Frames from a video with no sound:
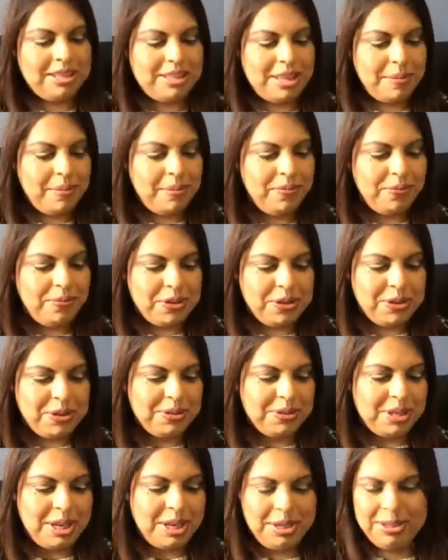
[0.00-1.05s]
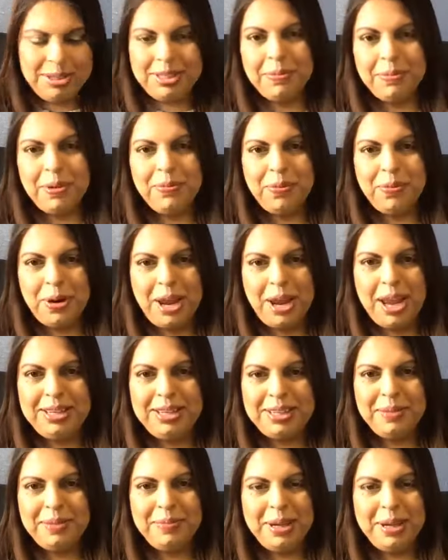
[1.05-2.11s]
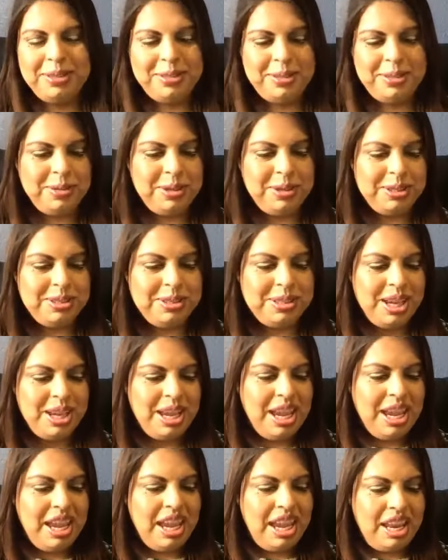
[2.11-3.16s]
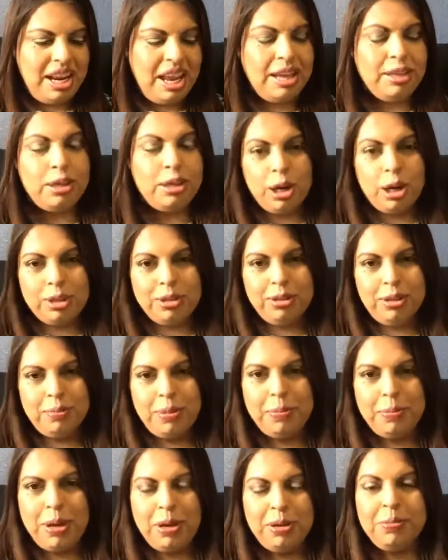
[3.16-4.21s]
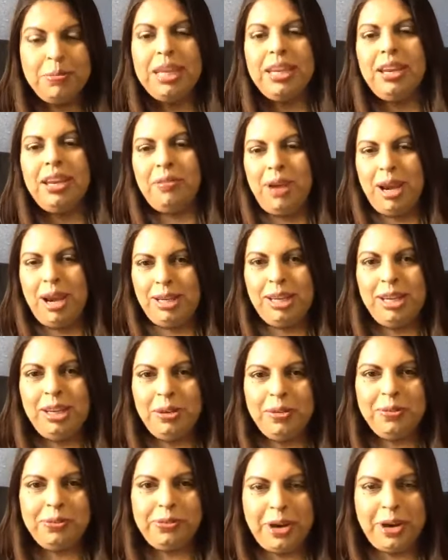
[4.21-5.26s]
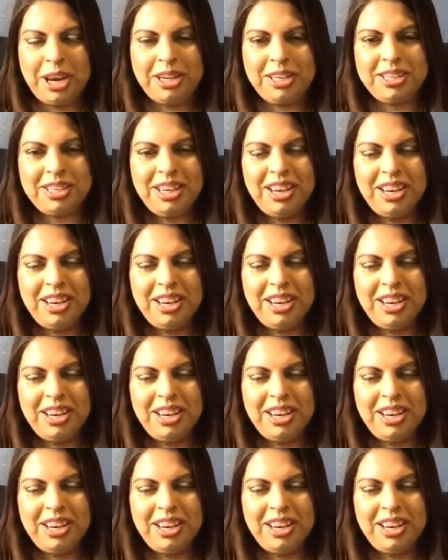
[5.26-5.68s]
some of what you said is some of what I tell my students, and I talk to them about making writing your friend.